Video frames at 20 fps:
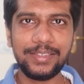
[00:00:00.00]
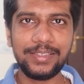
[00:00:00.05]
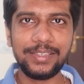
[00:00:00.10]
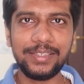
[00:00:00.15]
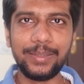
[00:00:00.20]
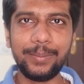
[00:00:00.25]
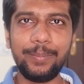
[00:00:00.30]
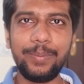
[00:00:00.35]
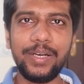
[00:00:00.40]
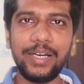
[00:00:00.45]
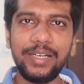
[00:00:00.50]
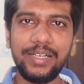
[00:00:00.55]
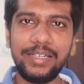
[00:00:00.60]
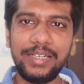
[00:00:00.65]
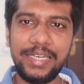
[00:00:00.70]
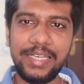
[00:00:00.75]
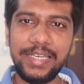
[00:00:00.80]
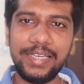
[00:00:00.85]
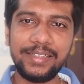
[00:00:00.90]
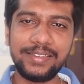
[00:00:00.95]
the
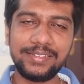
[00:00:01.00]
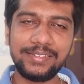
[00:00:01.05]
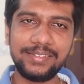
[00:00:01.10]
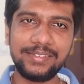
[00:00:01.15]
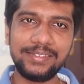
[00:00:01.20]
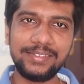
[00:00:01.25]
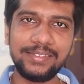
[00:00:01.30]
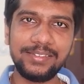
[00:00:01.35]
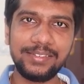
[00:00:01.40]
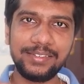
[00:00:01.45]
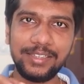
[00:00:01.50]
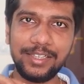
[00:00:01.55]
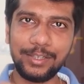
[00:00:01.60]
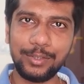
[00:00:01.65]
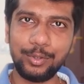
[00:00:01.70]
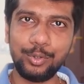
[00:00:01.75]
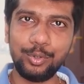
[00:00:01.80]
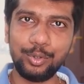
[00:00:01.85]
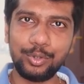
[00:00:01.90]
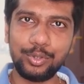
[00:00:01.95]
blood takes the
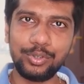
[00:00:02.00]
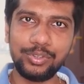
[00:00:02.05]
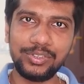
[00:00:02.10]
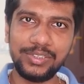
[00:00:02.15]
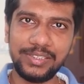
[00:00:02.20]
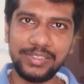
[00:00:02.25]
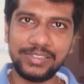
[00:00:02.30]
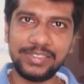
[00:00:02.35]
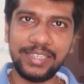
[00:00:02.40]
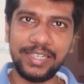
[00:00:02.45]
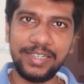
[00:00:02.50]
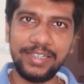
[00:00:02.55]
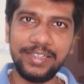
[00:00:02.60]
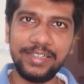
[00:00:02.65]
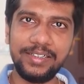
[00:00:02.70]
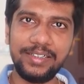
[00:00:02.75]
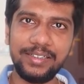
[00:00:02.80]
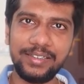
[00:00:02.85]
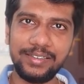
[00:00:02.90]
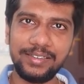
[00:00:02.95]
glucose inside
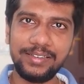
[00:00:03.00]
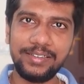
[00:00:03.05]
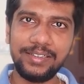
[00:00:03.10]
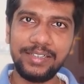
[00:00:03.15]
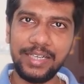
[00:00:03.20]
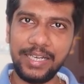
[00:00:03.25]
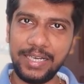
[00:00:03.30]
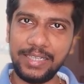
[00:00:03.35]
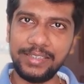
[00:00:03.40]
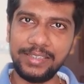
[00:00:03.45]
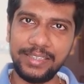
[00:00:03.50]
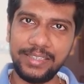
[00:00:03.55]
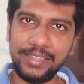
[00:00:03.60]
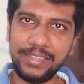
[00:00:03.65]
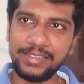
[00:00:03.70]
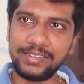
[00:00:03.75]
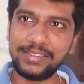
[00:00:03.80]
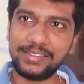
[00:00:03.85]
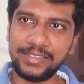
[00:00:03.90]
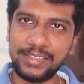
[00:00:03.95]
it and then
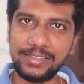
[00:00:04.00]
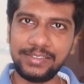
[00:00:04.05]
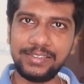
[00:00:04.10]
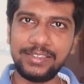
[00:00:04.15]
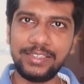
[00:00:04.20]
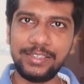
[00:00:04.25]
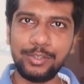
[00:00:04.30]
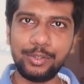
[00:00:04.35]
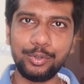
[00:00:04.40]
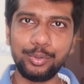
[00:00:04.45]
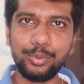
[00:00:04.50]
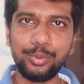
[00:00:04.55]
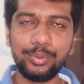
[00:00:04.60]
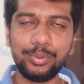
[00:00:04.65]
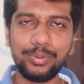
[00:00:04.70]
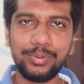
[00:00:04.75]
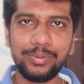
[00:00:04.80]
it sends it to